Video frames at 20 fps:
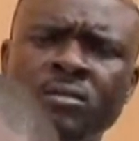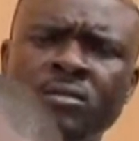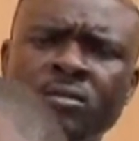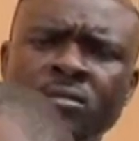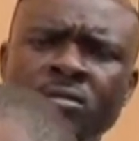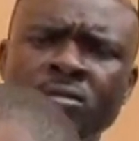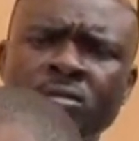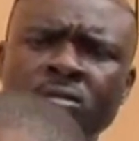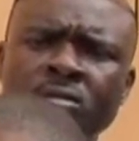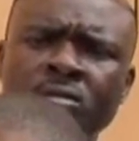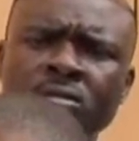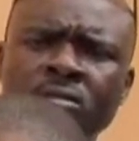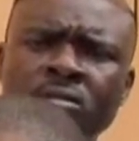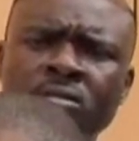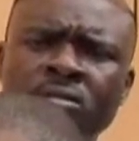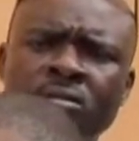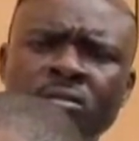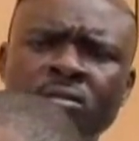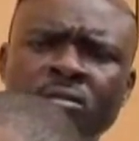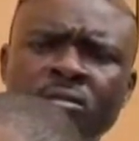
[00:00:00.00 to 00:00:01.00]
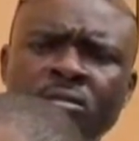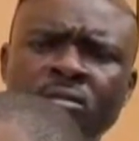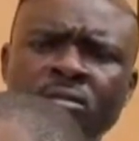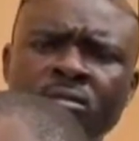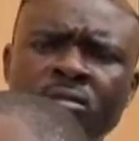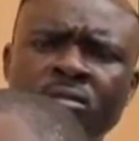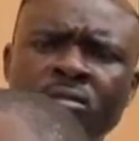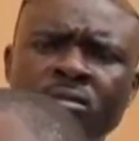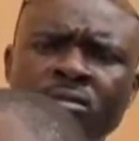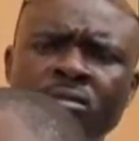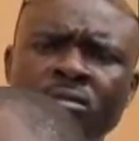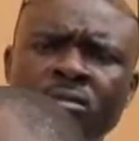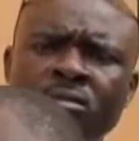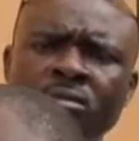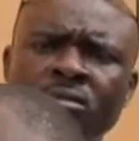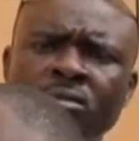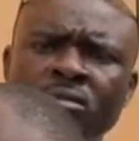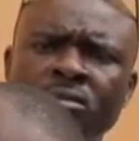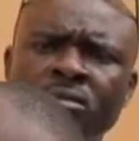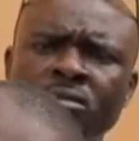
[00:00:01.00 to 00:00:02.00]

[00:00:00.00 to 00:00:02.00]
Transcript: The person shown says nothing.